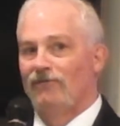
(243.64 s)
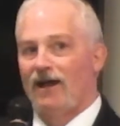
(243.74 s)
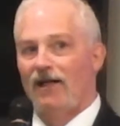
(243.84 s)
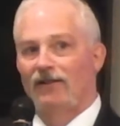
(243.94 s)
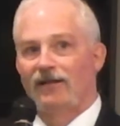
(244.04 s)

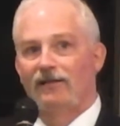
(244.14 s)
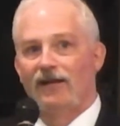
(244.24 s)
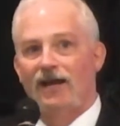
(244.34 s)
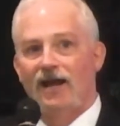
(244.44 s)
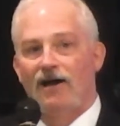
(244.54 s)
Valley and
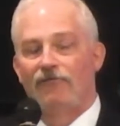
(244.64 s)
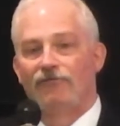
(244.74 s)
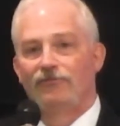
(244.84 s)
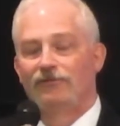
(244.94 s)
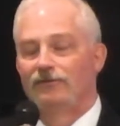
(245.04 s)
they have
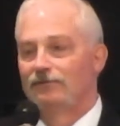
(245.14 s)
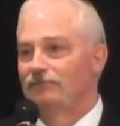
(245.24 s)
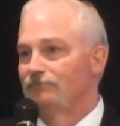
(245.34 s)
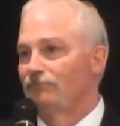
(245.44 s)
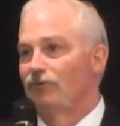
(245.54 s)

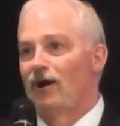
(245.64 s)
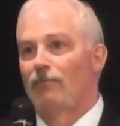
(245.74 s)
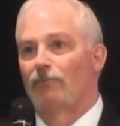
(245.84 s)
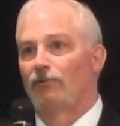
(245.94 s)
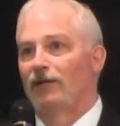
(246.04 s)

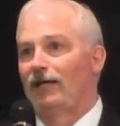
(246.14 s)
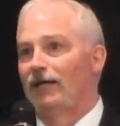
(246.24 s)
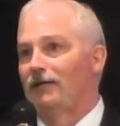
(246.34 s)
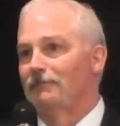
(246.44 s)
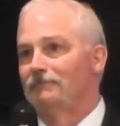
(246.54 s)
probably,